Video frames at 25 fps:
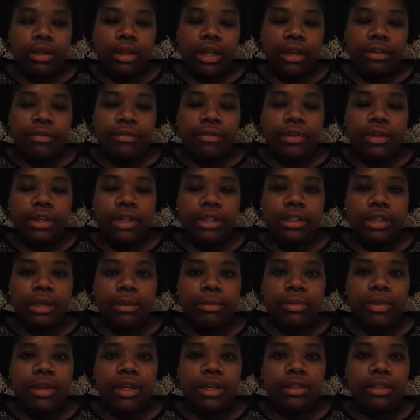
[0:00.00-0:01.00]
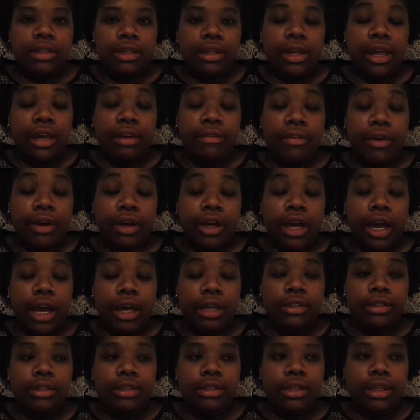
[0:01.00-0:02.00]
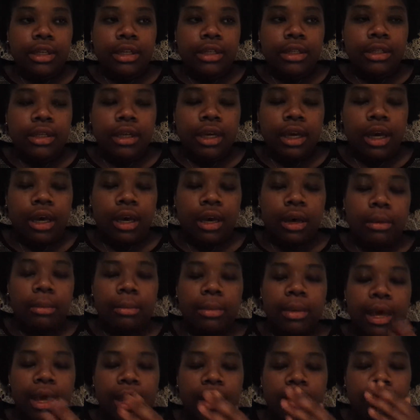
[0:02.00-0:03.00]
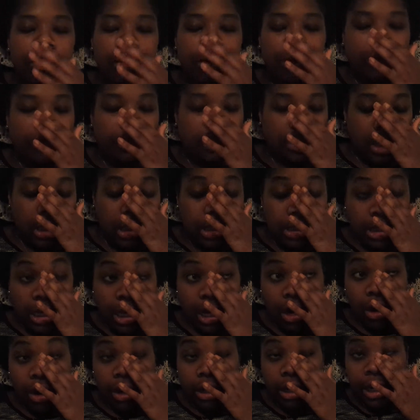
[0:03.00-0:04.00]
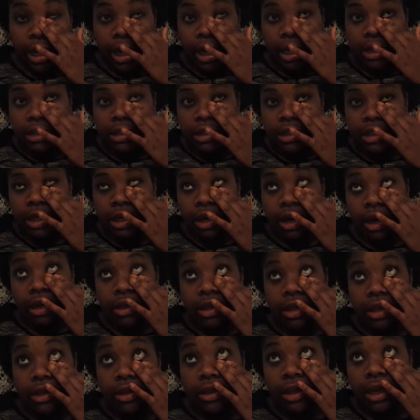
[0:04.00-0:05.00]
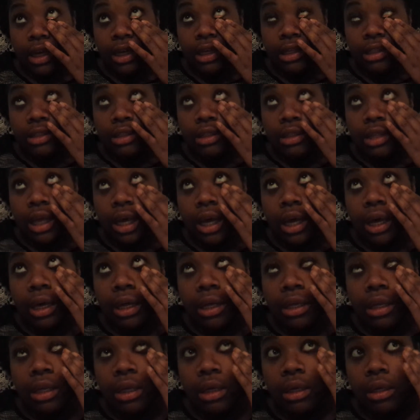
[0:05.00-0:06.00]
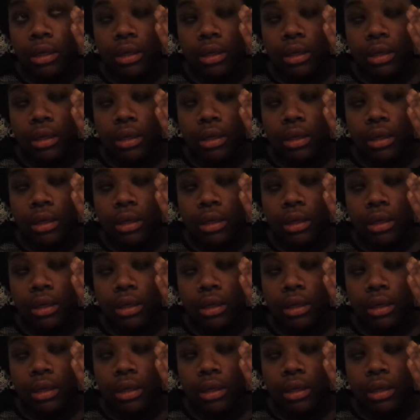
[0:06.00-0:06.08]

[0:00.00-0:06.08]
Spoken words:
thankfully, some things in life are constant. And those things that are constant are the things that